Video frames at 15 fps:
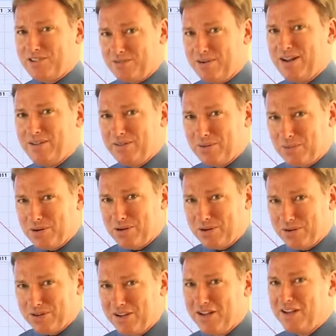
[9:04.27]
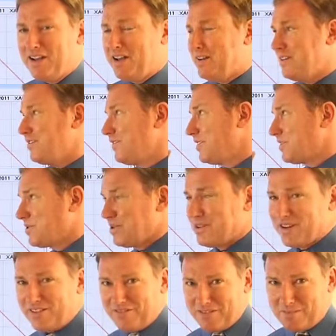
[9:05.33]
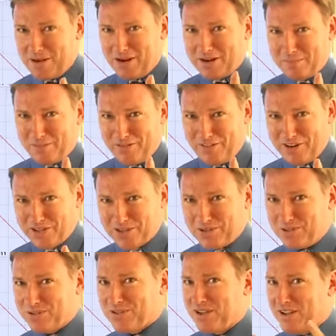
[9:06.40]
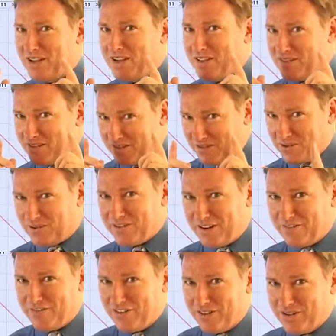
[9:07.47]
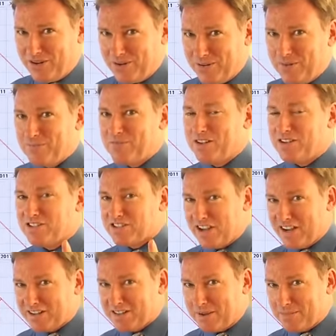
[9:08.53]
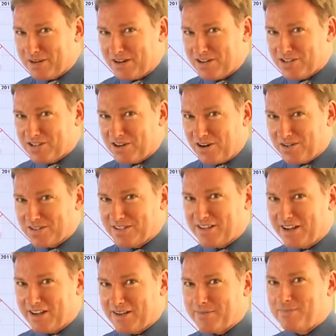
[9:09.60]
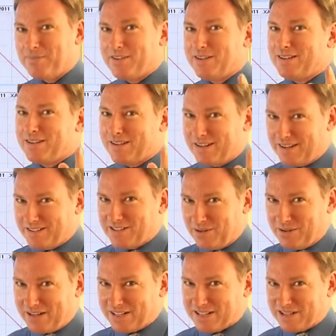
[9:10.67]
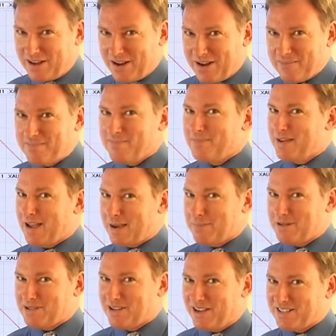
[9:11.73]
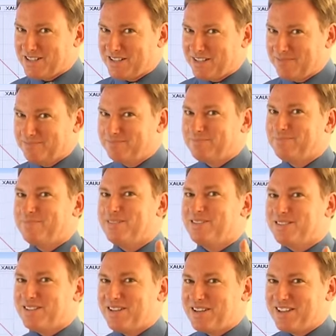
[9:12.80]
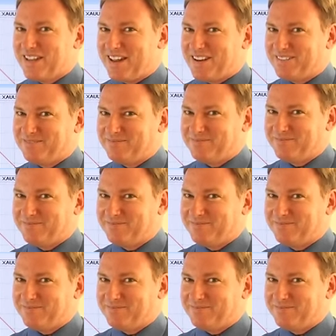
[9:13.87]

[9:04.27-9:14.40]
around the world, and if it's good enough for market professionals, it's good enough for you. Take the updated trial today. Until next time, happy charting. See you then.